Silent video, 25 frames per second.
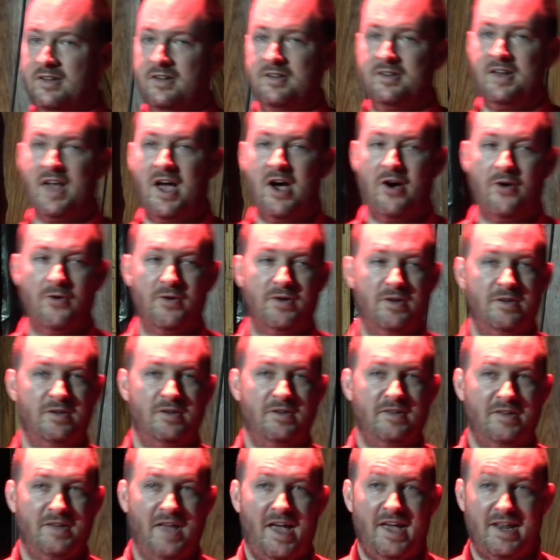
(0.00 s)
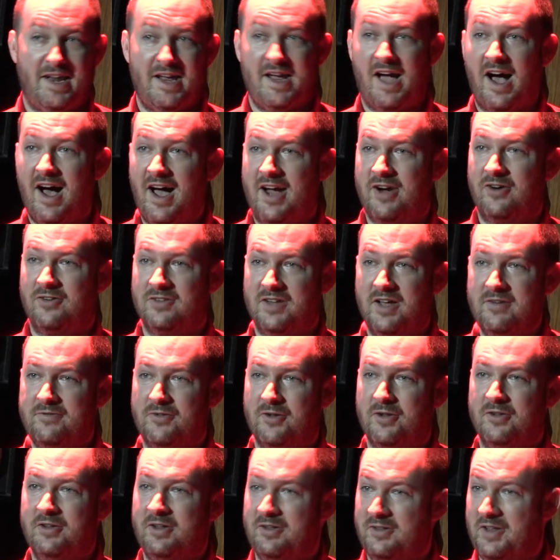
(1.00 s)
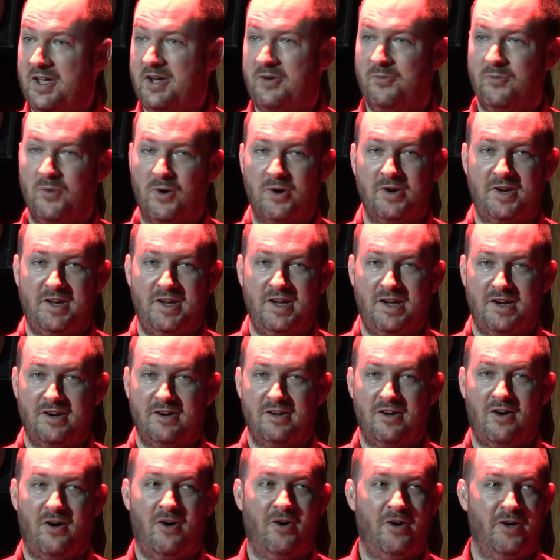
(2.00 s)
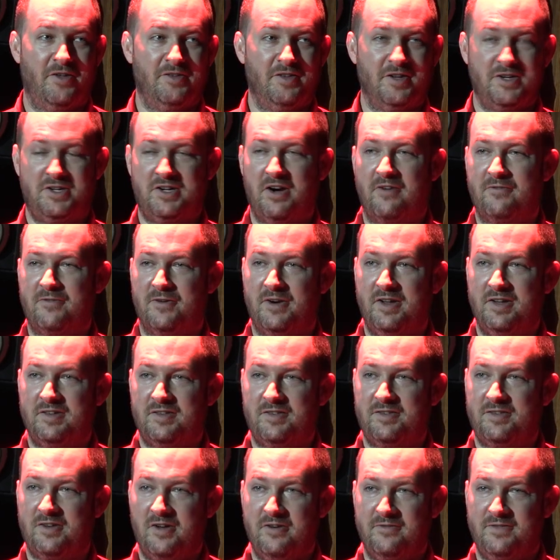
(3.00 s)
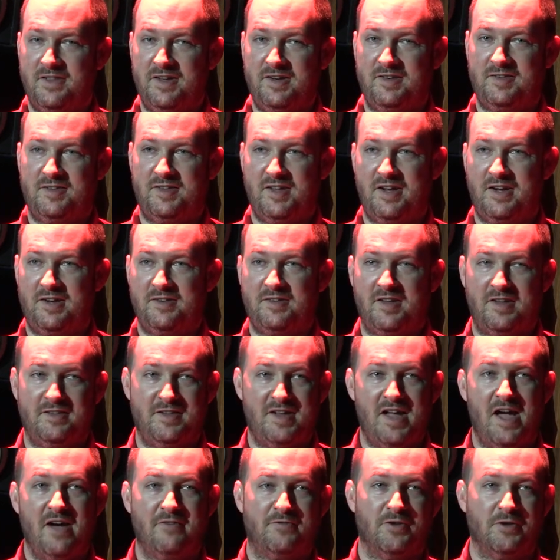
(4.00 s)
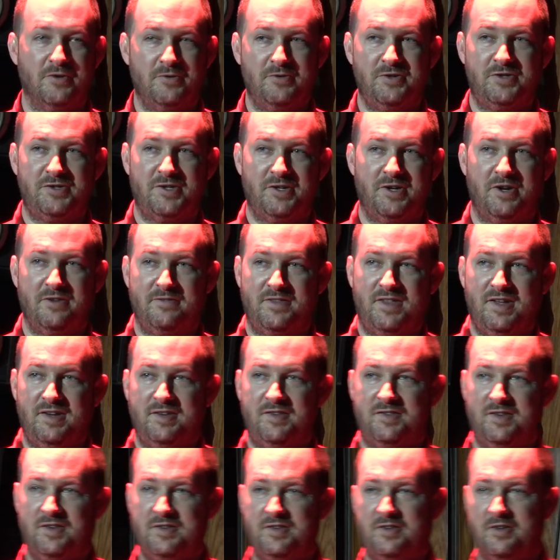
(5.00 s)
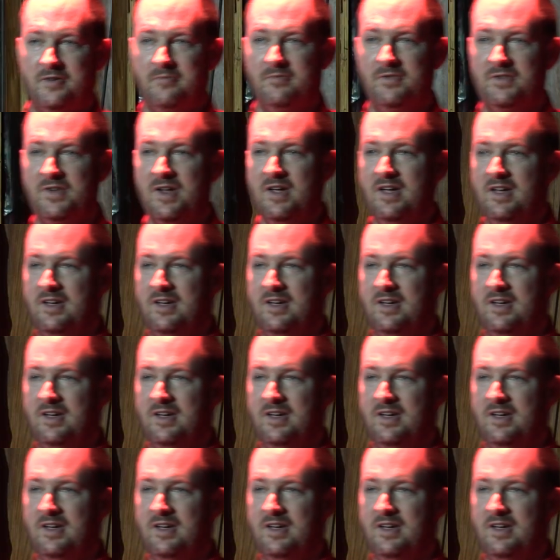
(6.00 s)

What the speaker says: Now, at a higher level, like working on the governance of these things, the evolution of these systems,